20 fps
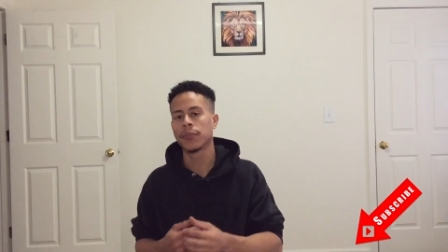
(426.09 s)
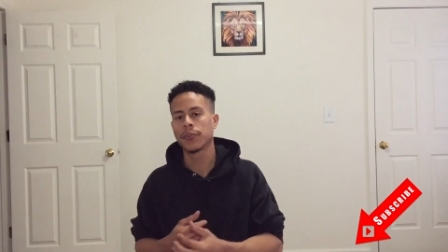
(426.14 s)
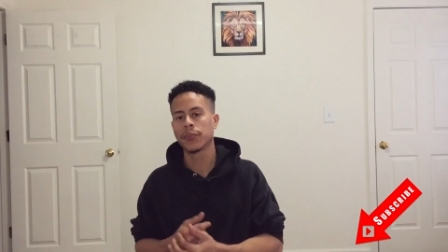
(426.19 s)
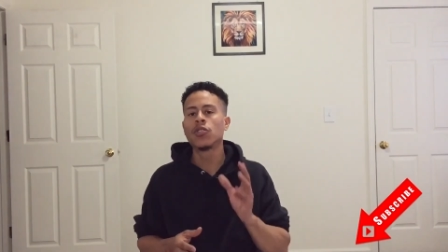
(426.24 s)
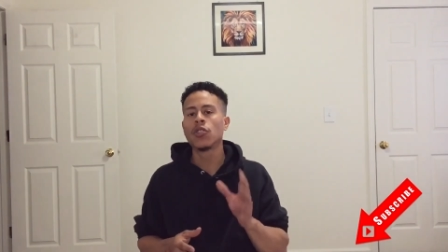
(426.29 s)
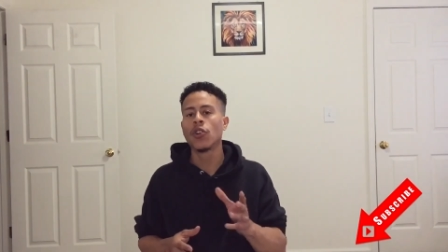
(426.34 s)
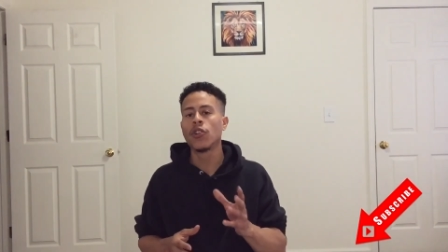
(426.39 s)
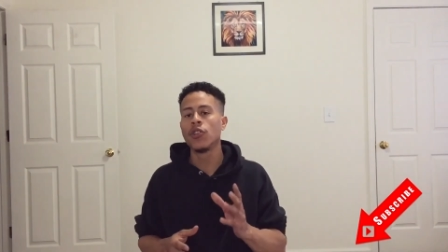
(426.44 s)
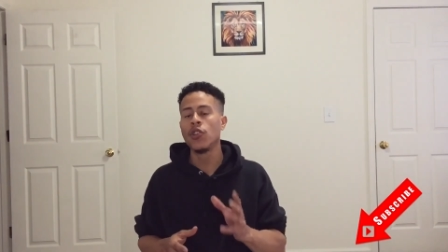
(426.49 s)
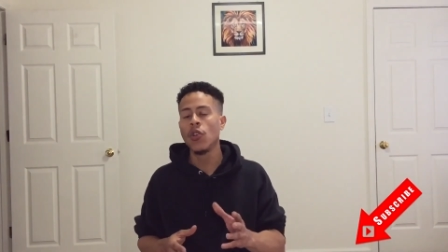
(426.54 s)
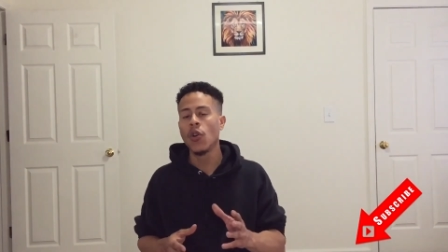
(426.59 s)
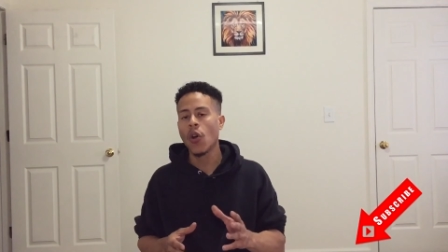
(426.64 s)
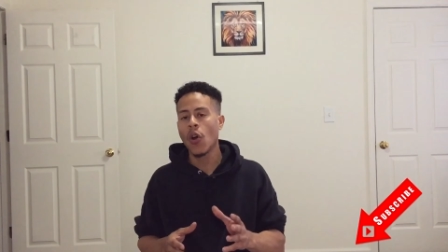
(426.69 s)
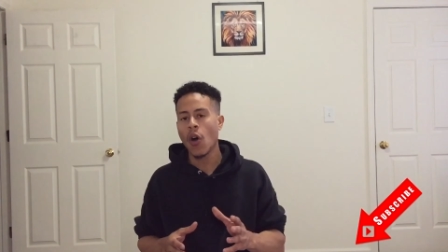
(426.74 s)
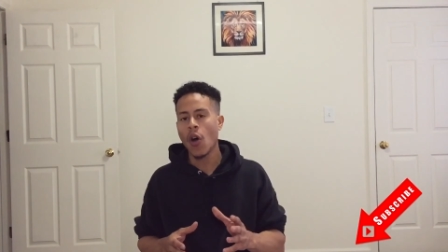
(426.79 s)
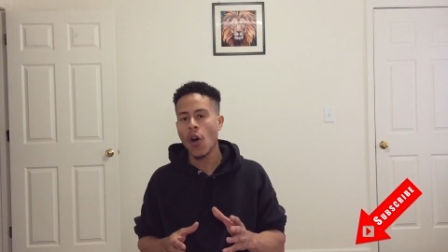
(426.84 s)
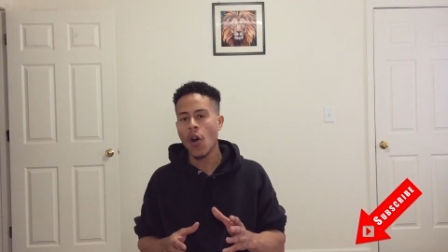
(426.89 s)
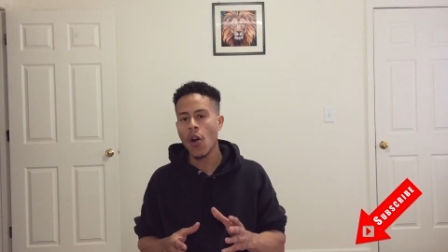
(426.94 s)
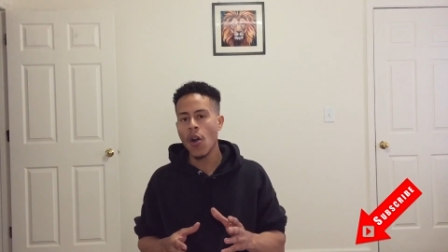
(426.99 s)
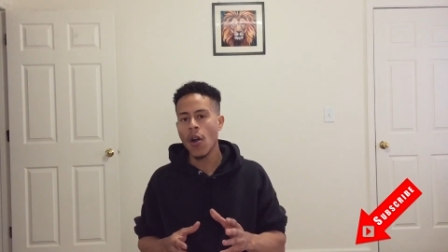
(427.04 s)
So you
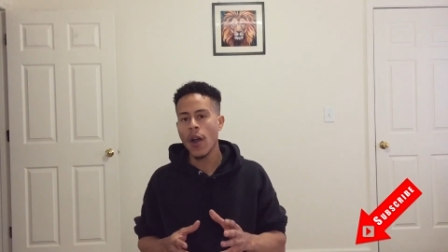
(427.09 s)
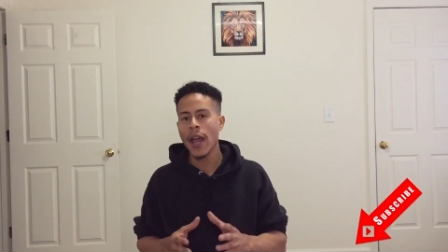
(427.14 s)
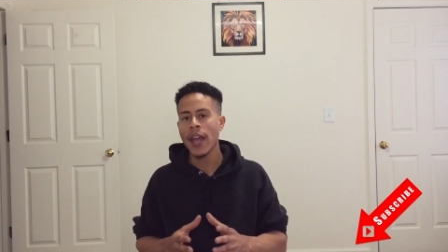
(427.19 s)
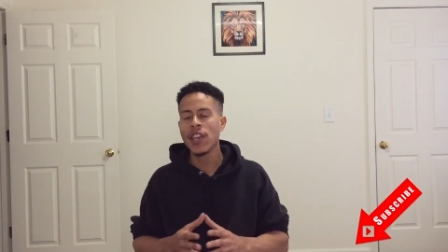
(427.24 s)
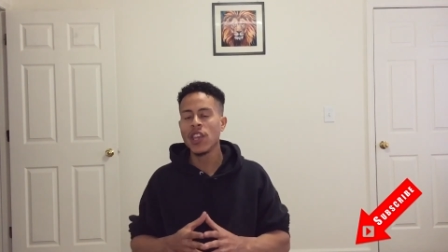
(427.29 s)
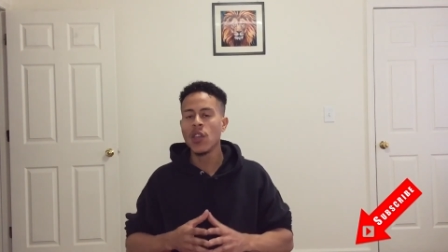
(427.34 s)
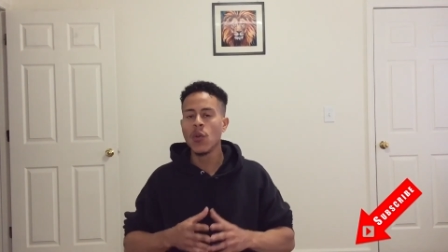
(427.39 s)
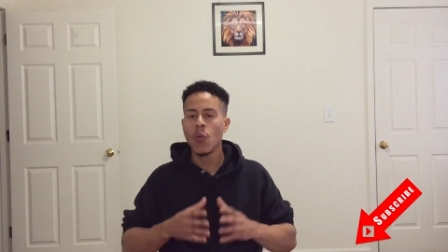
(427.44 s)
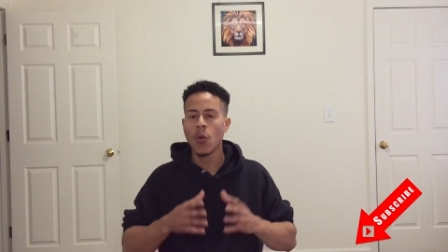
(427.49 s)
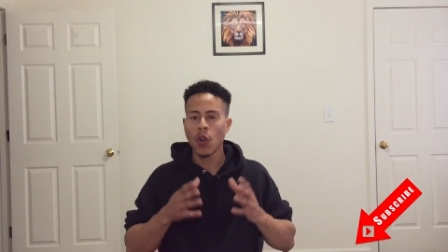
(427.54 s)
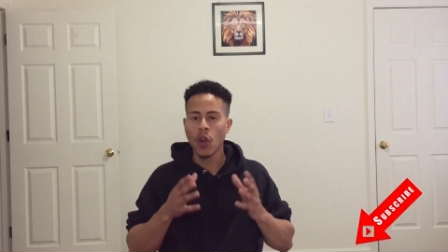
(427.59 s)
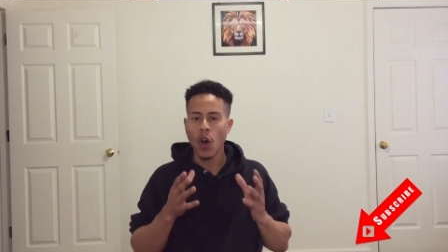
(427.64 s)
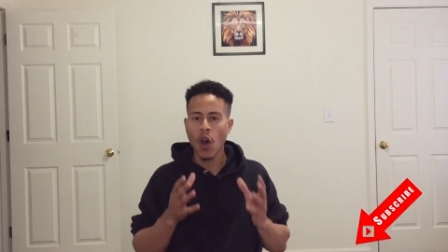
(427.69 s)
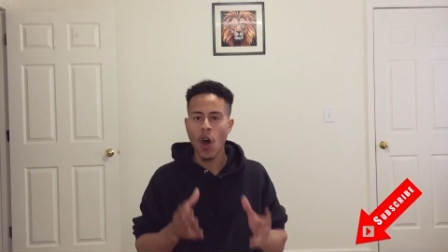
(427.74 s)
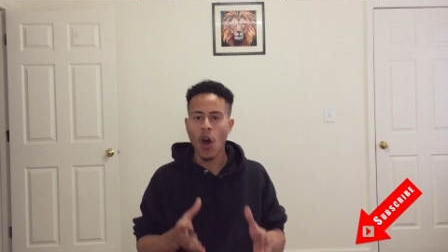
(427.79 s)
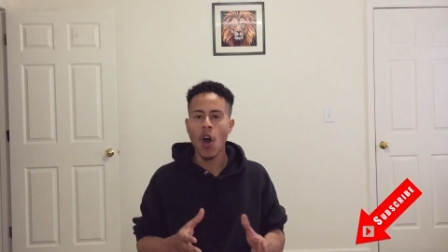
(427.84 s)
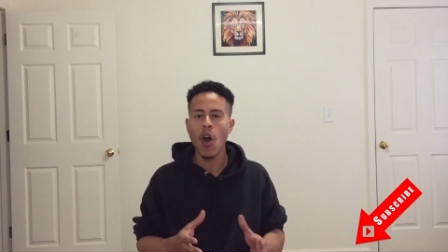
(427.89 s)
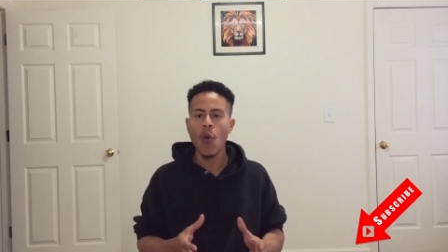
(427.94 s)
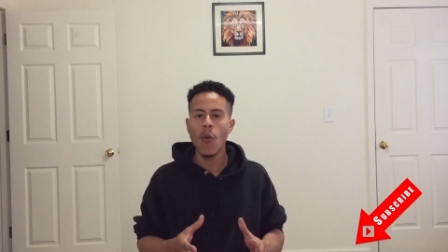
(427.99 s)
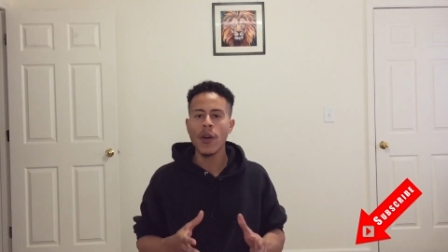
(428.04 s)
are and you will
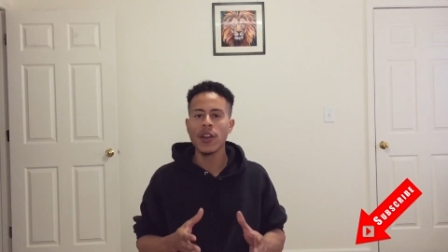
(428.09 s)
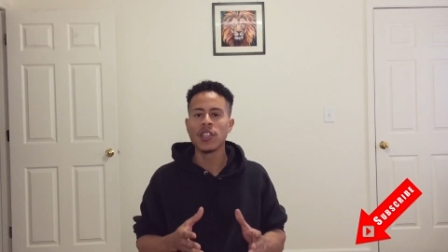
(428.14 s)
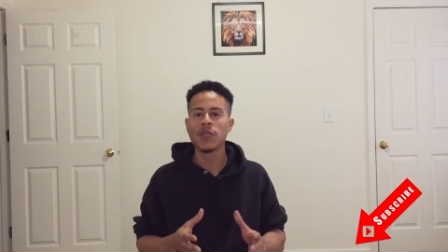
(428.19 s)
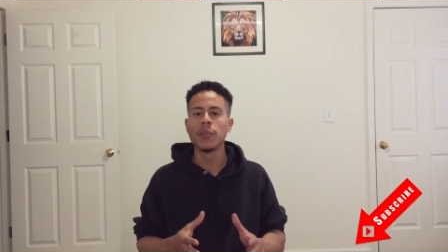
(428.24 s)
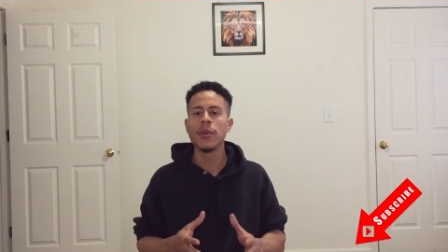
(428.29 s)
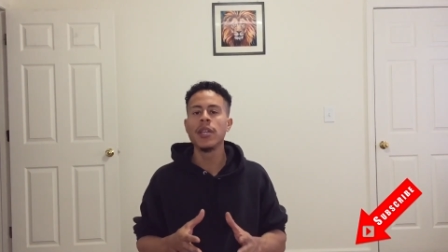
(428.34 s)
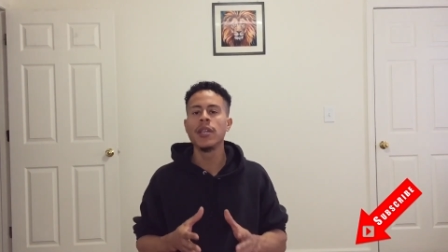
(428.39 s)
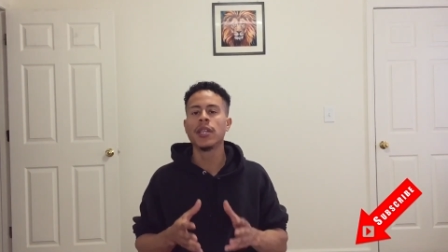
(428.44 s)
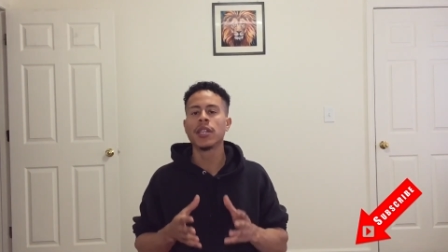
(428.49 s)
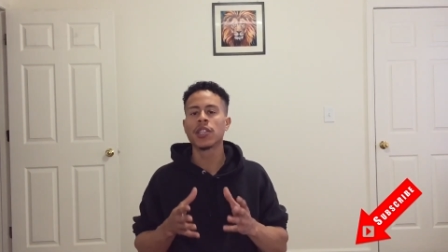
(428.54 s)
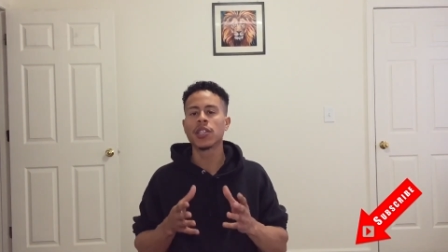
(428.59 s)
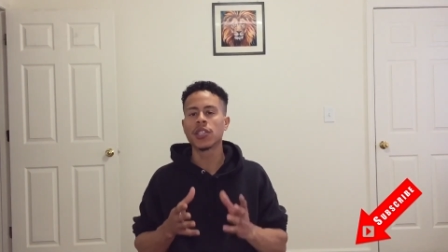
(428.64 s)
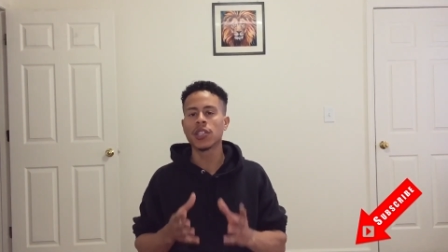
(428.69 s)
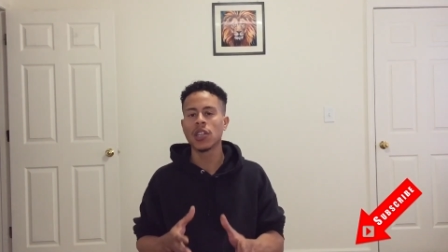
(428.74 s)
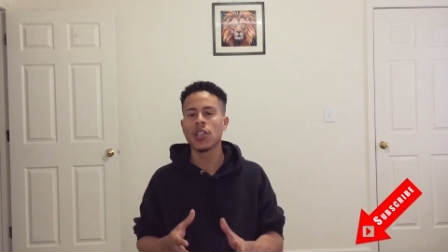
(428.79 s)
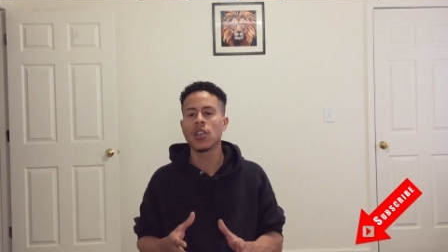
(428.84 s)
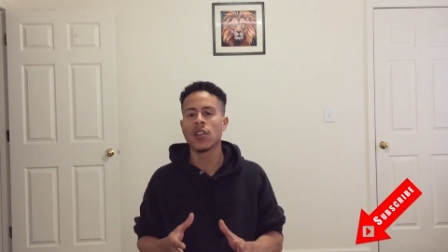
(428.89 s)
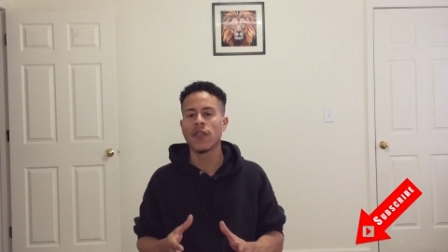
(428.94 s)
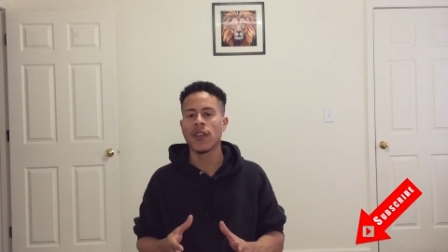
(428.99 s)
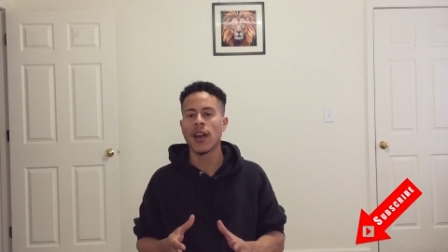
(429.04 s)
always be the
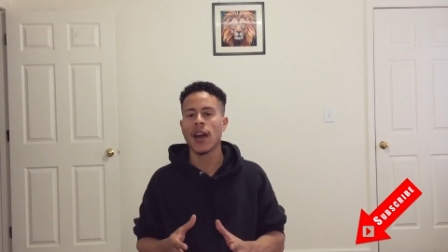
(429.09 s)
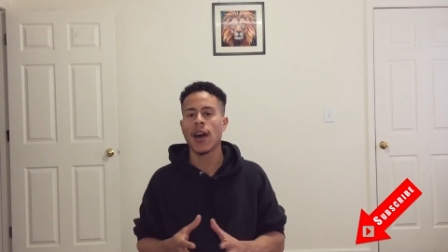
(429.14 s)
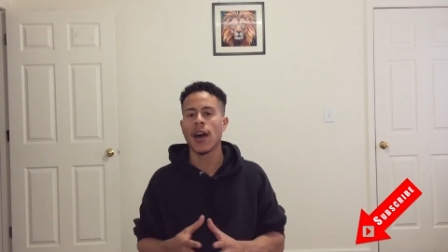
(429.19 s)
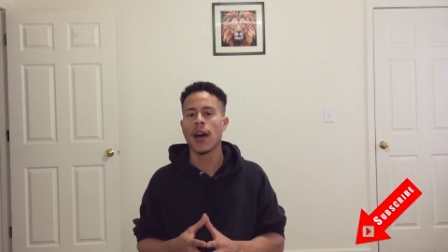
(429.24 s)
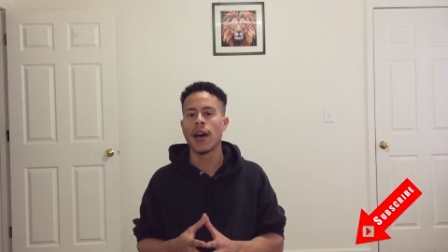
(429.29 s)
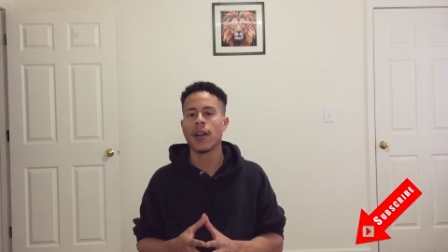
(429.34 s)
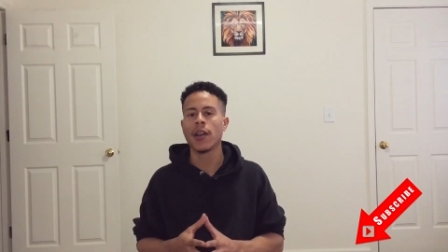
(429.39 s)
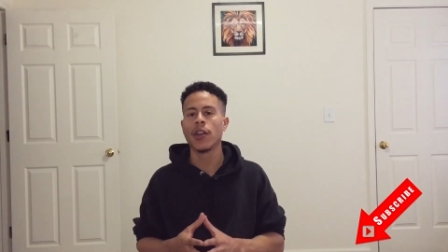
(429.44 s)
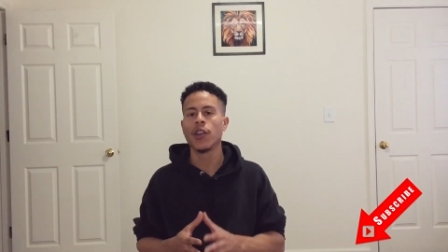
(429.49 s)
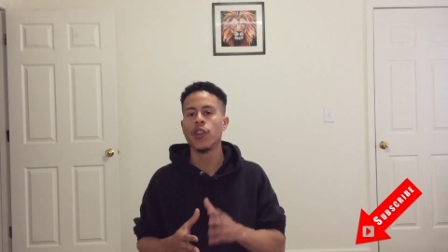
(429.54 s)
Son of God.